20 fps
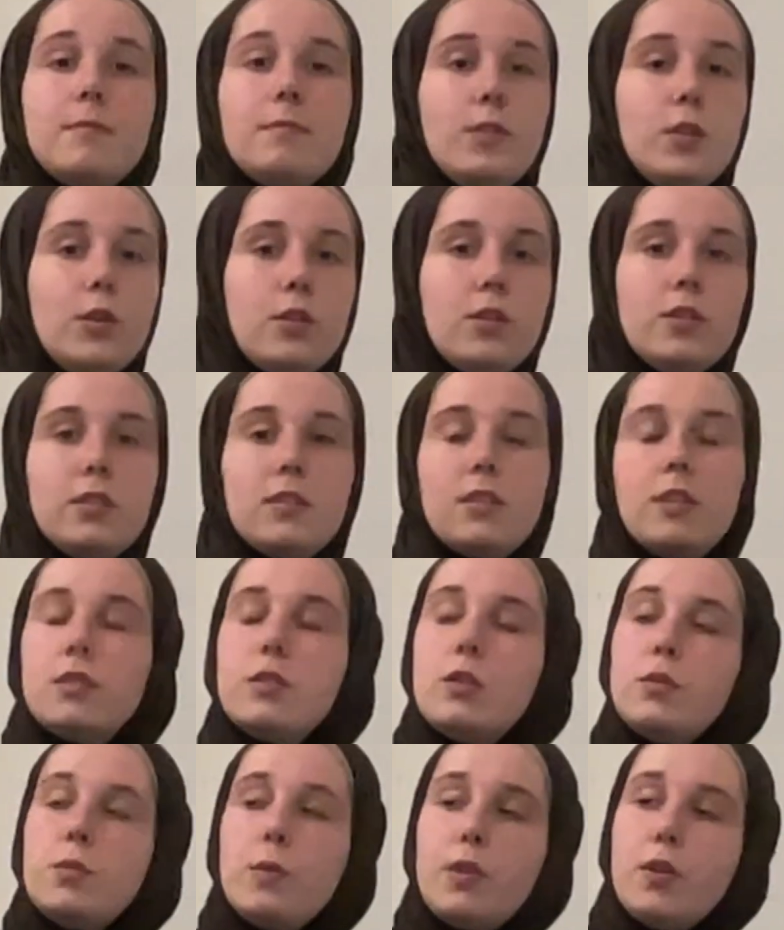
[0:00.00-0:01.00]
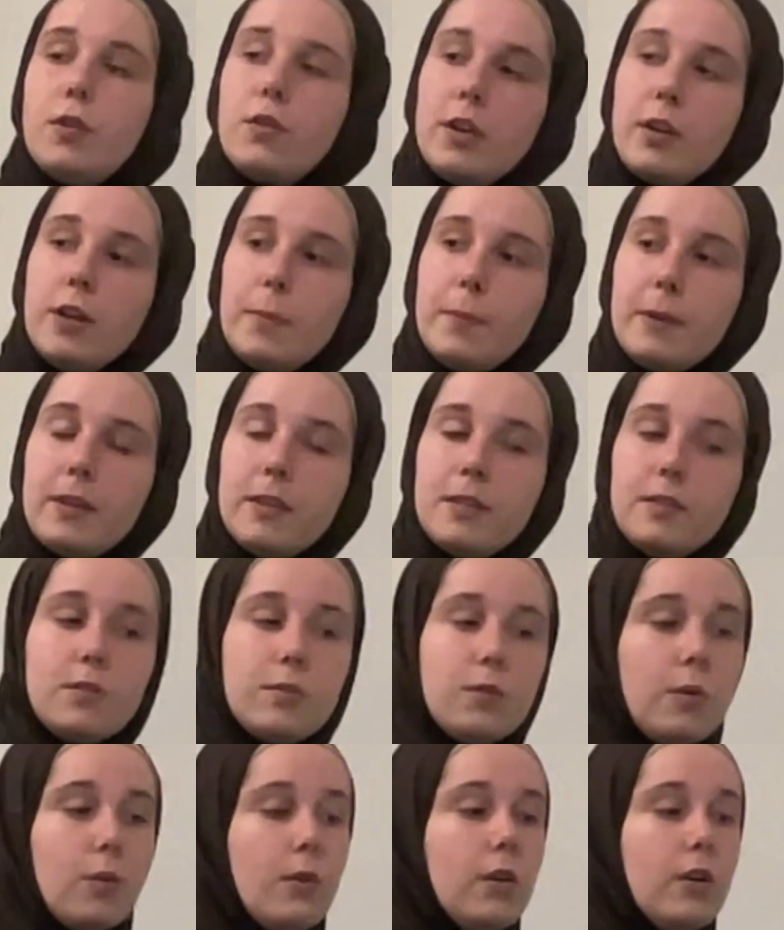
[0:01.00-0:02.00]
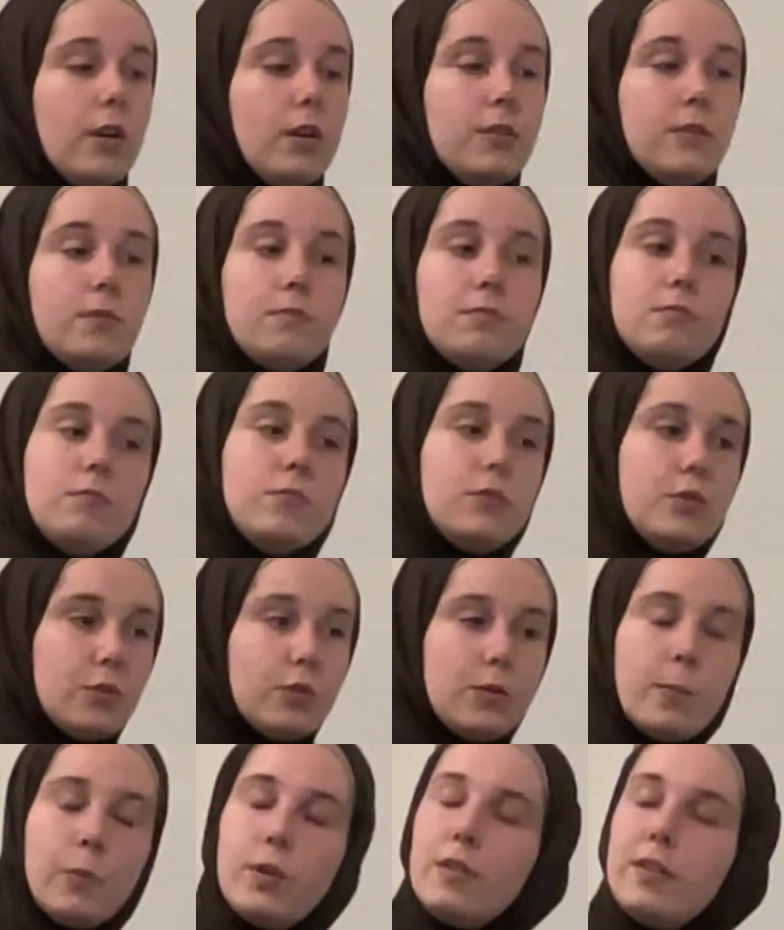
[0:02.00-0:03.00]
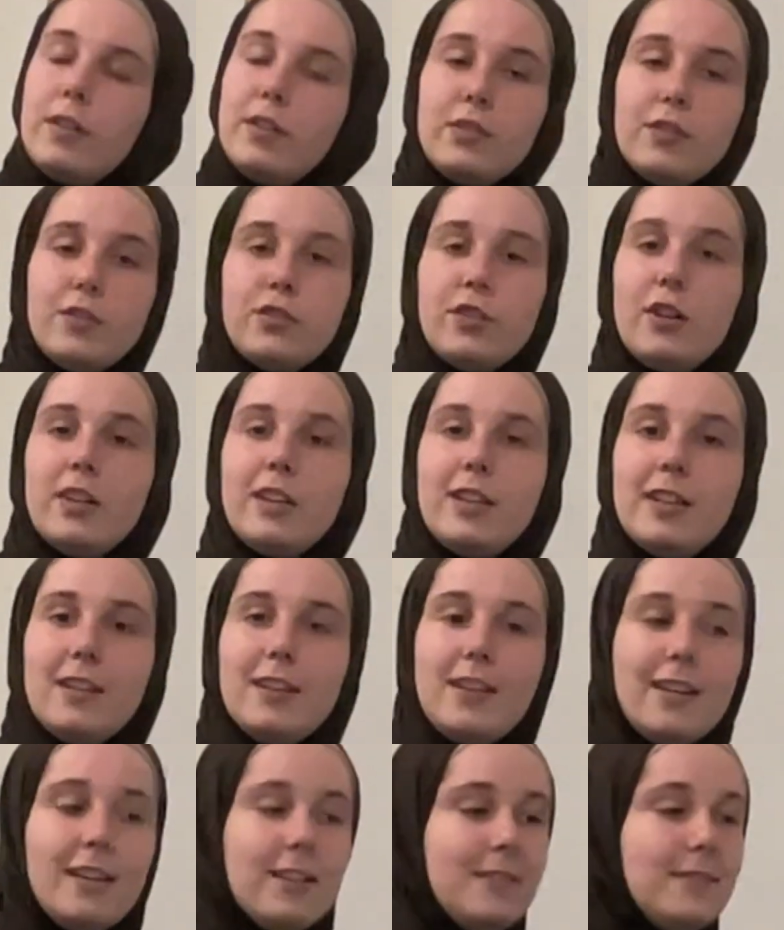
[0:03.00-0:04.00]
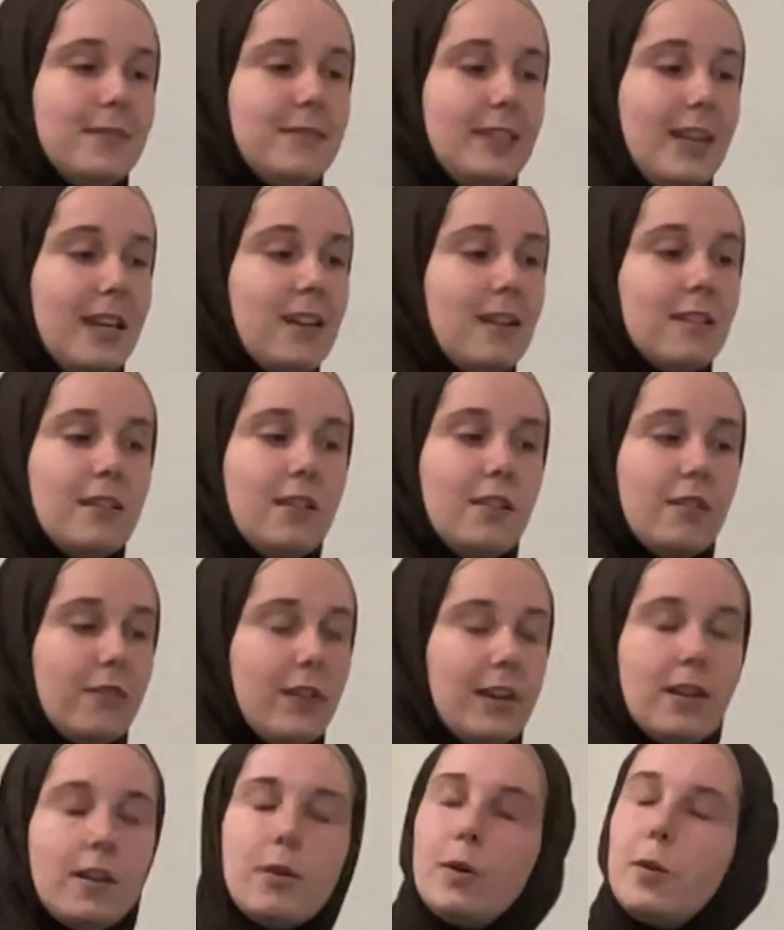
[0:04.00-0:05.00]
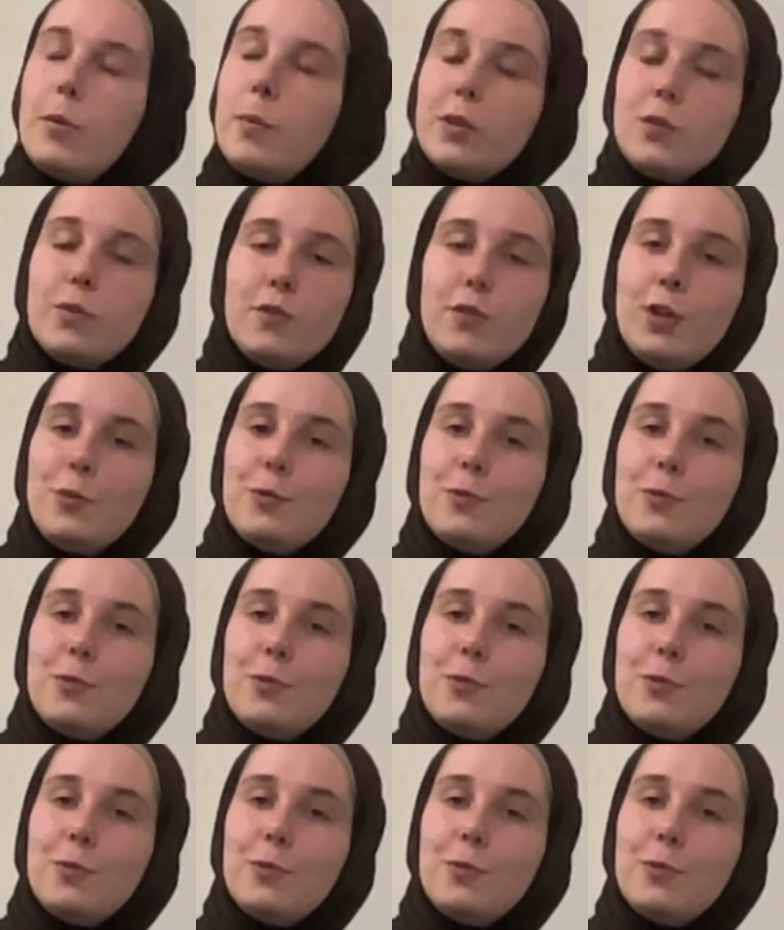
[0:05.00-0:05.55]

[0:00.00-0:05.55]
You could discuss this with your therapist or do some more research on it and find out what works for you.